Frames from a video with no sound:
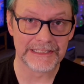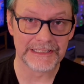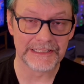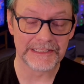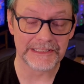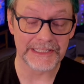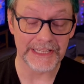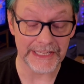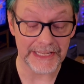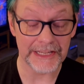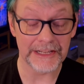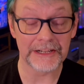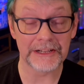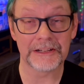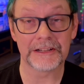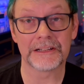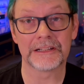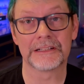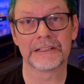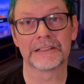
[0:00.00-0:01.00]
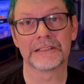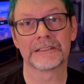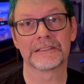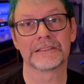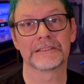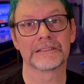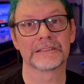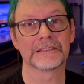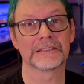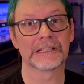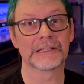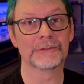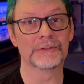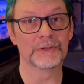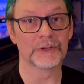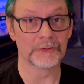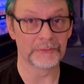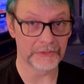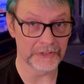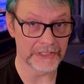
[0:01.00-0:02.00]
Take care. I will
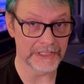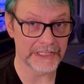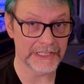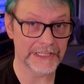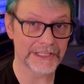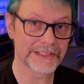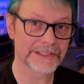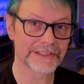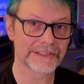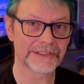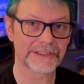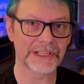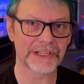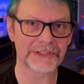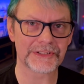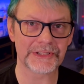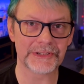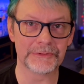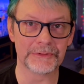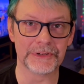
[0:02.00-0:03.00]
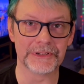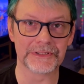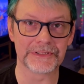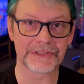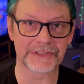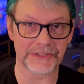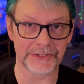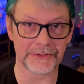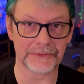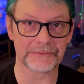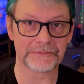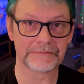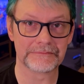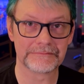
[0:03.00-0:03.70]
hopefully talk to you all soon.